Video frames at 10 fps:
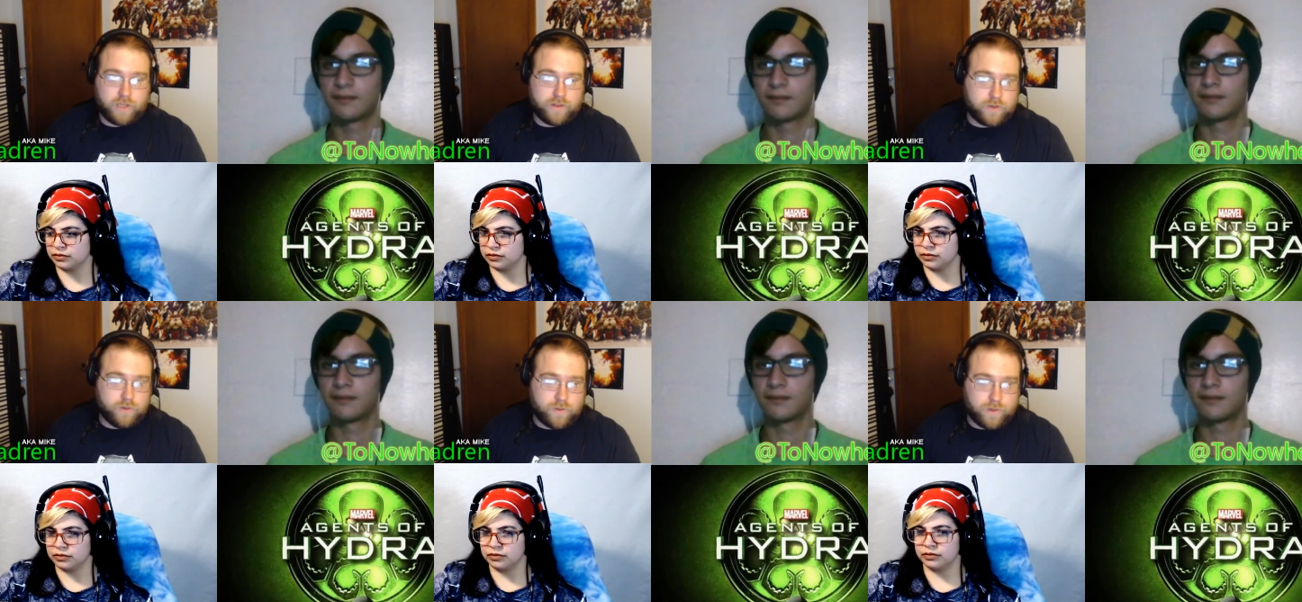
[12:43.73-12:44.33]
Speaker 1: the
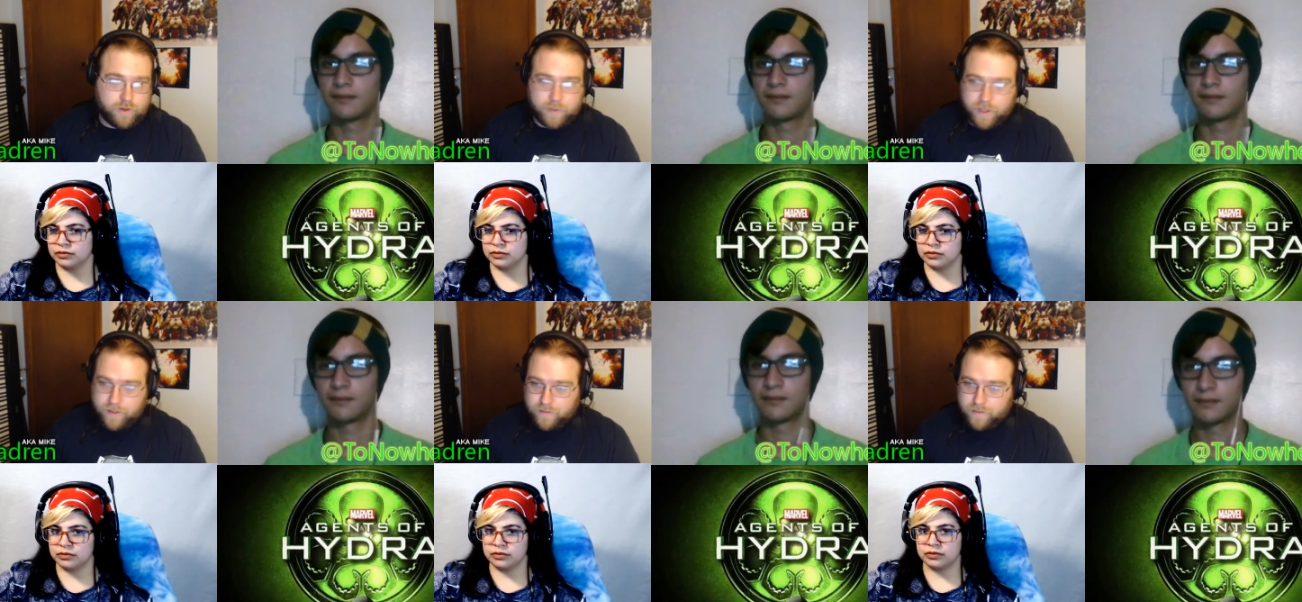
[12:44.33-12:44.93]
truth a little
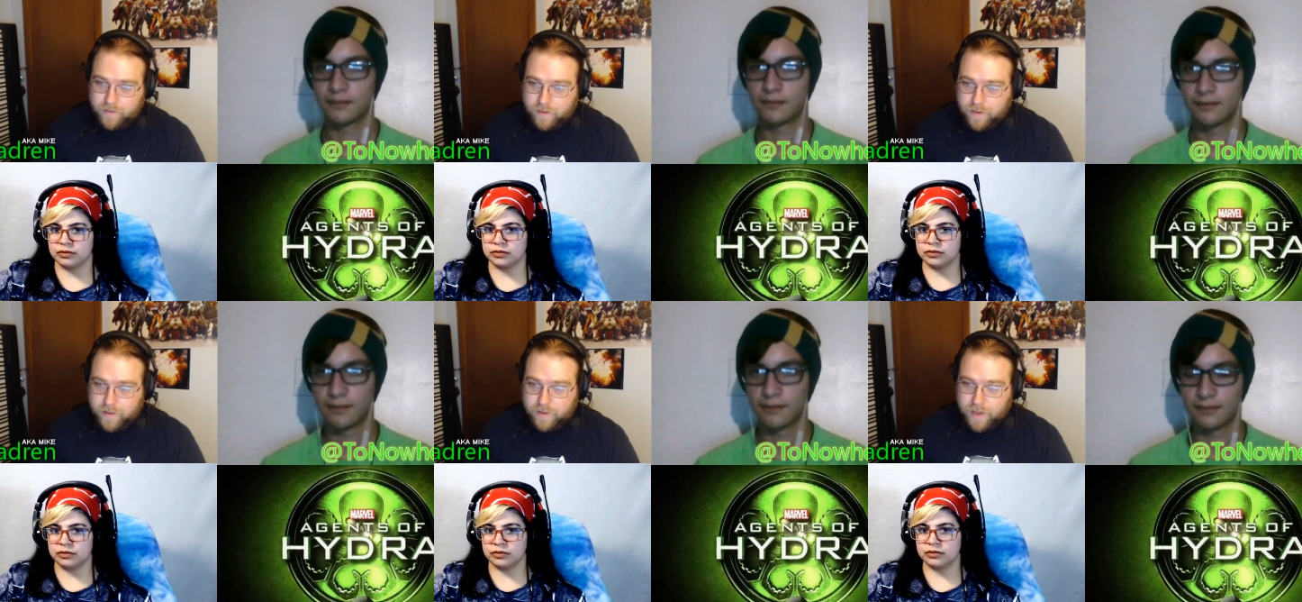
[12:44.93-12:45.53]
bit.
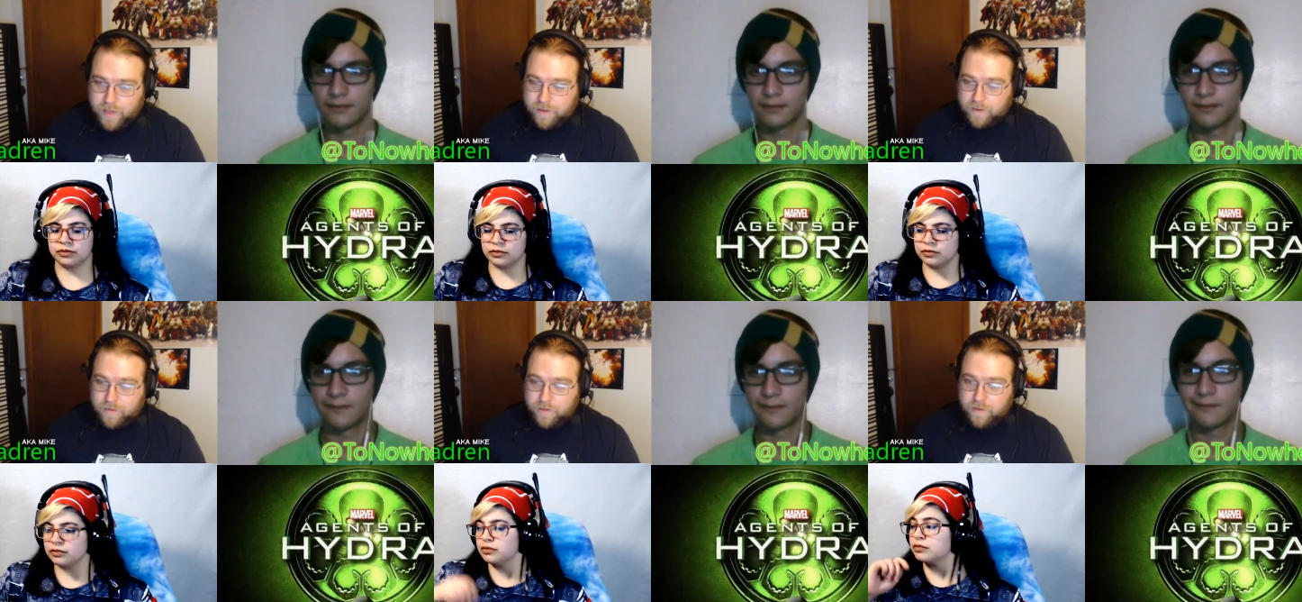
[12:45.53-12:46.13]
I
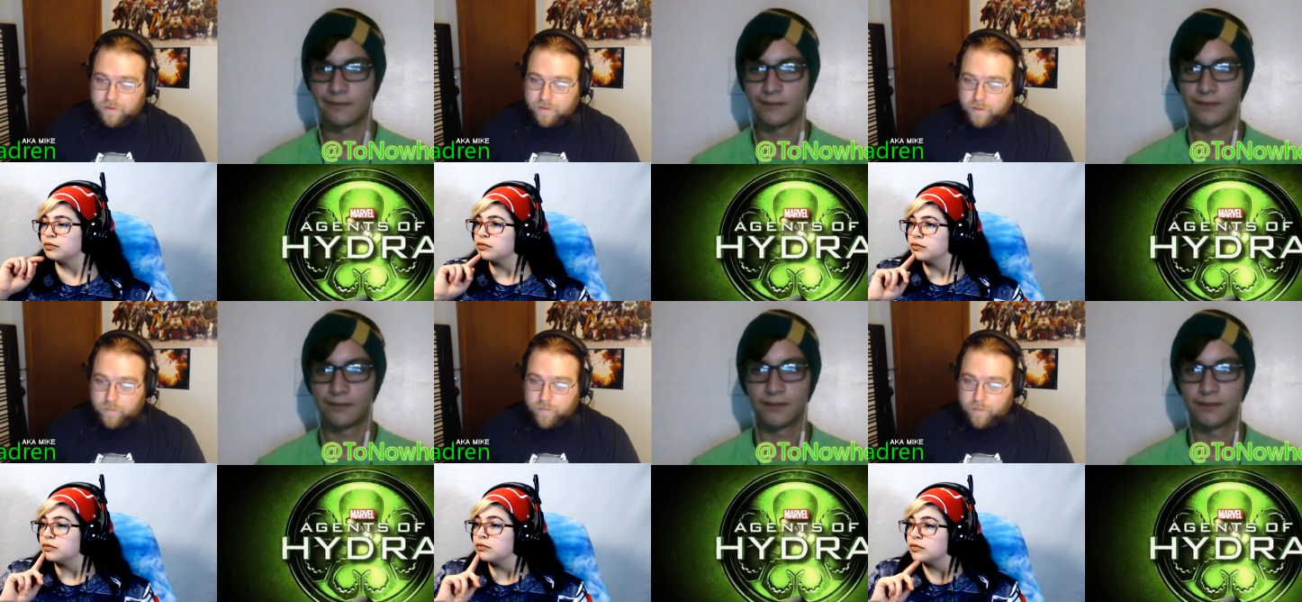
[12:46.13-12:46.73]
mean,
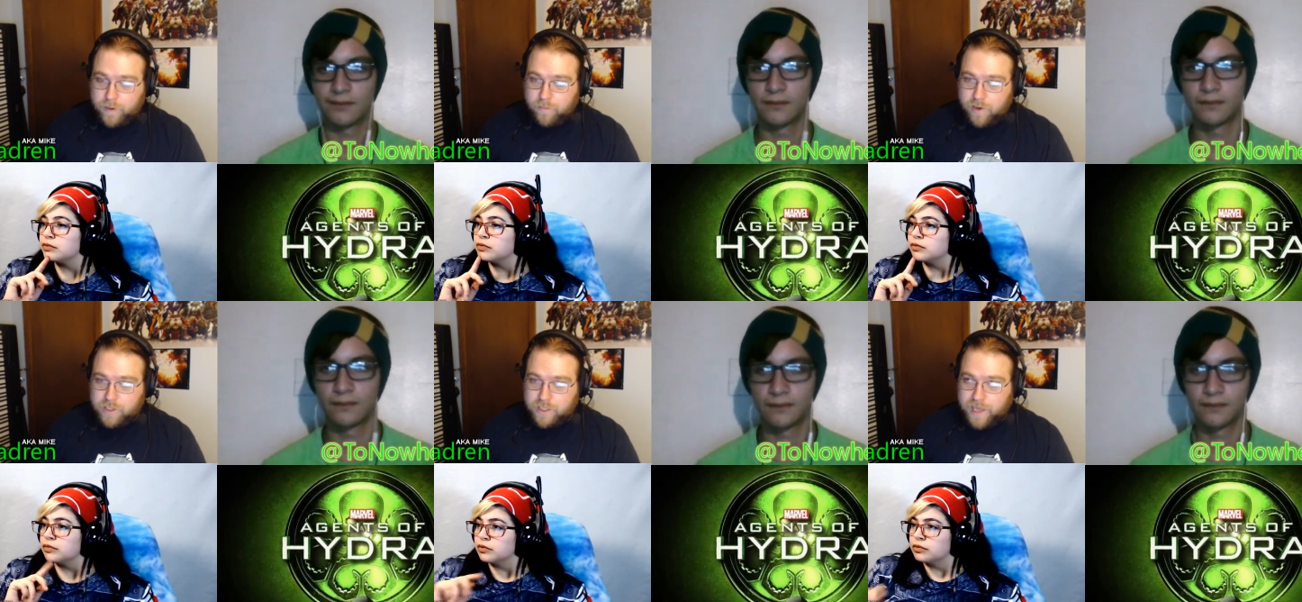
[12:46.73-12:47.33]
from an
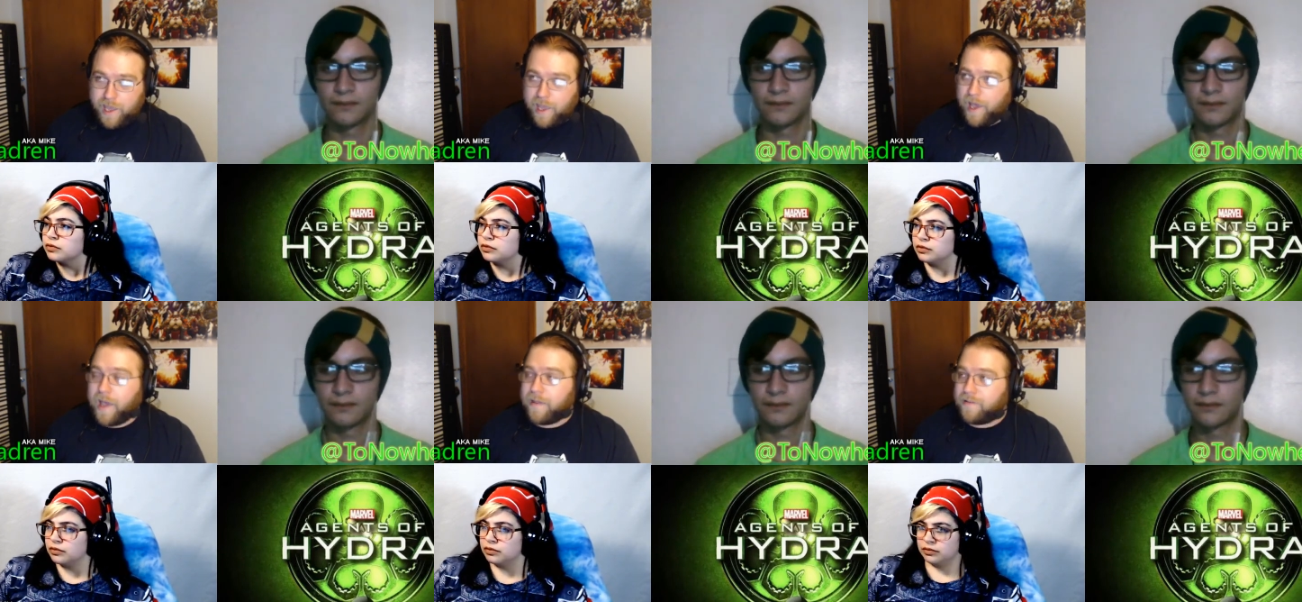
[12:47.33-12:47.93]
emergent
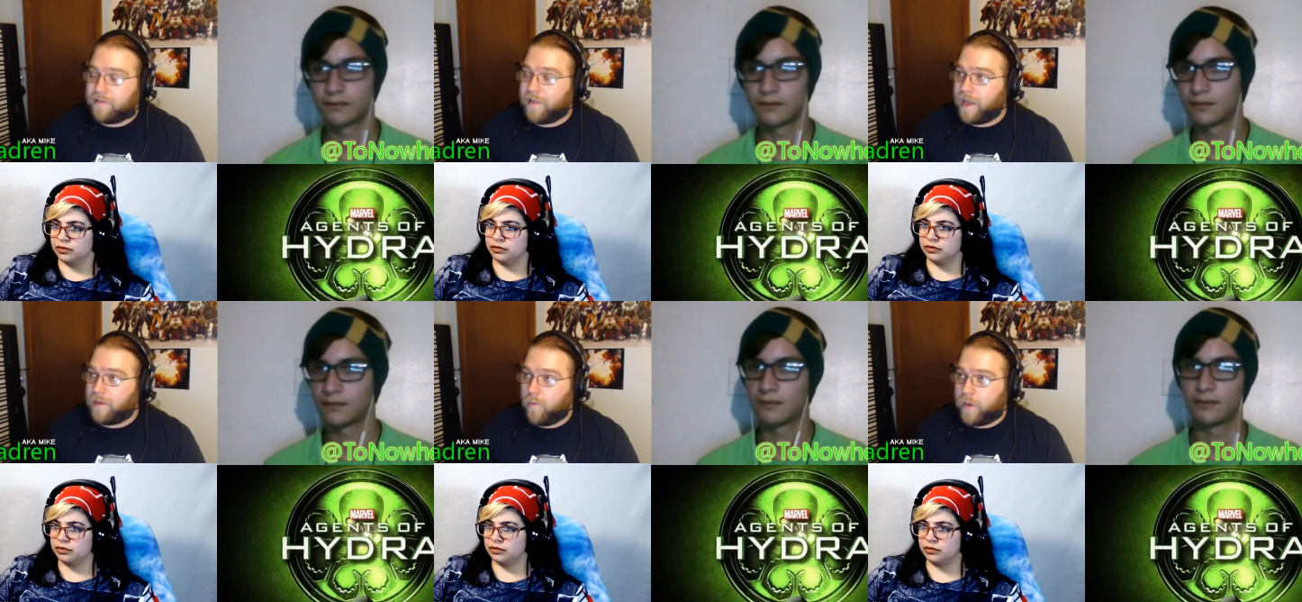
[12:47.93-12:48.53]
AI
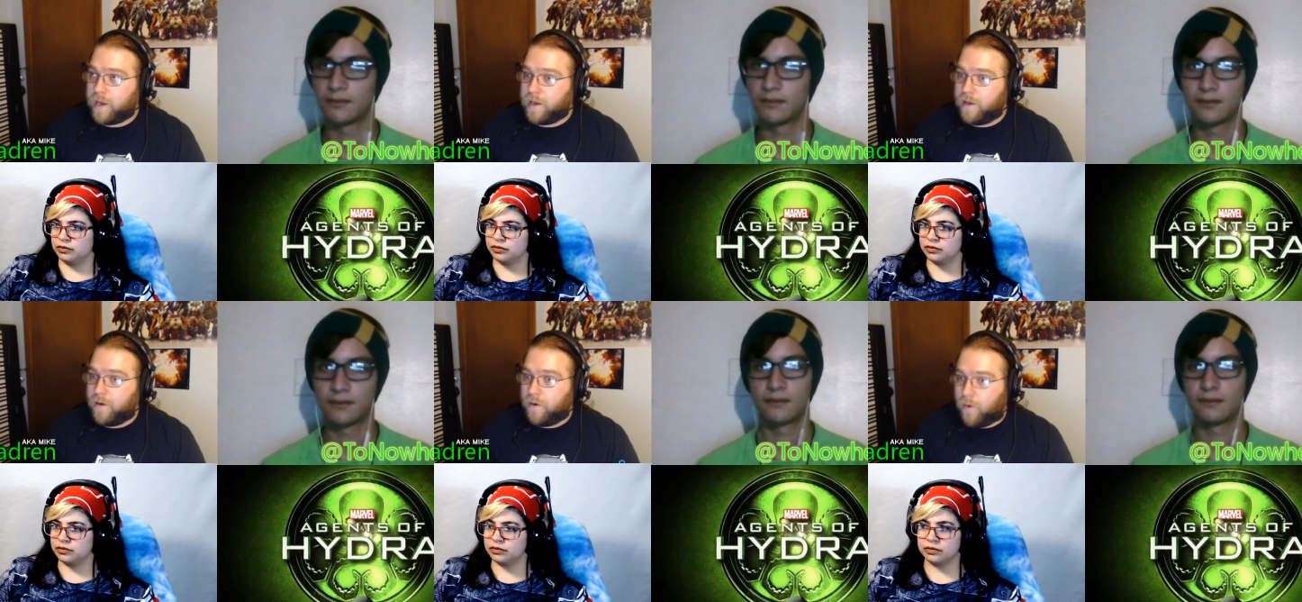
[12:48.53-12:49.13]
standpoint,
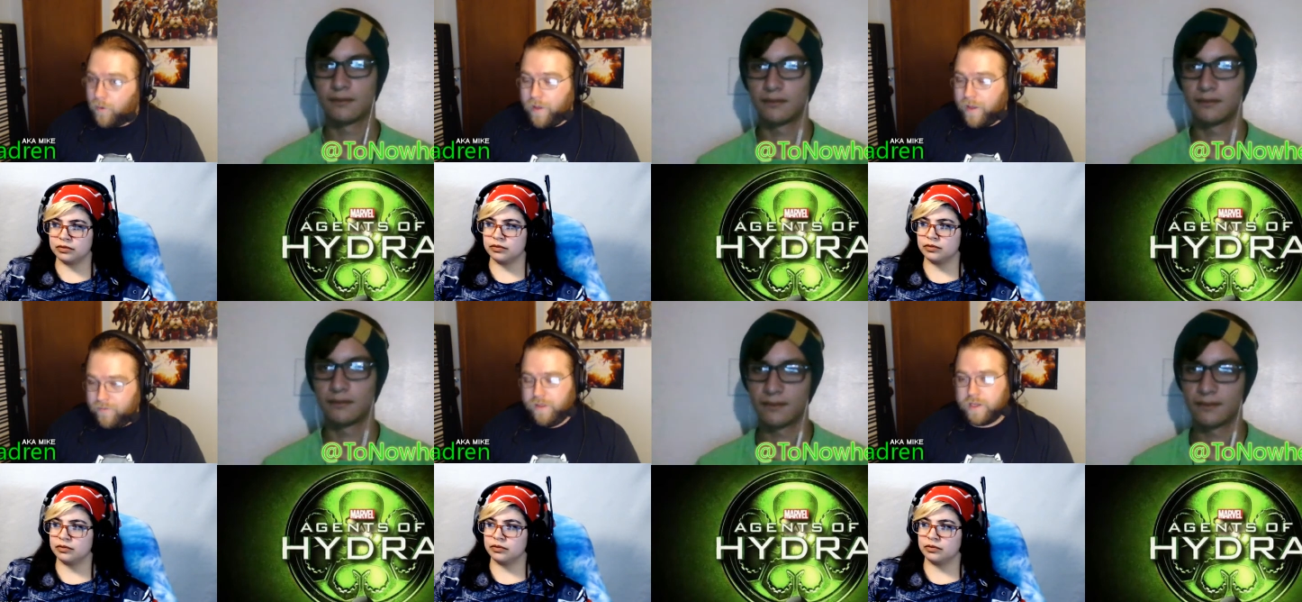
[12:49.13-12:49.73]
all
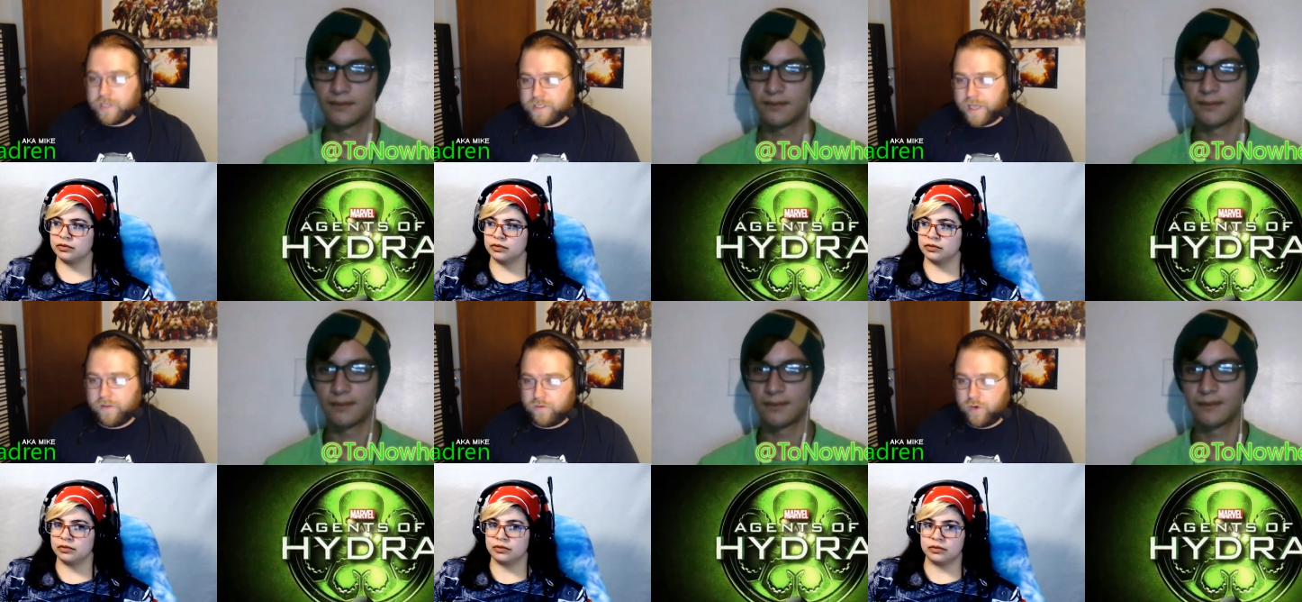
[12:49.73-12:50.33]
everything she
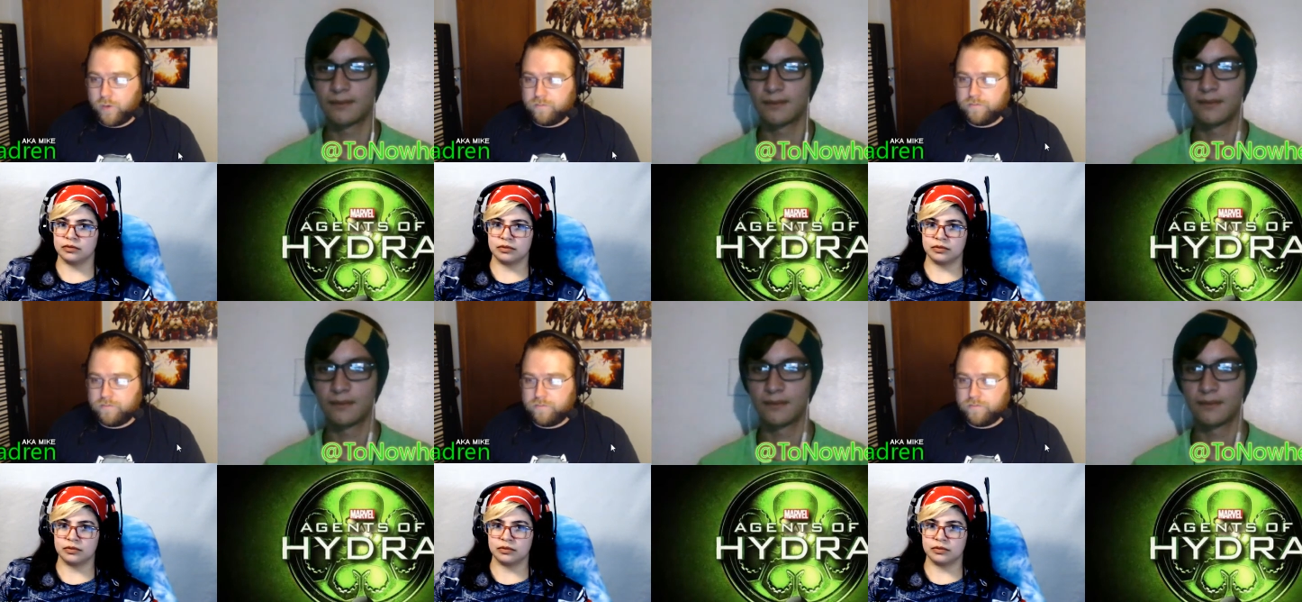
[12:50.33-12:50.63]
said is true.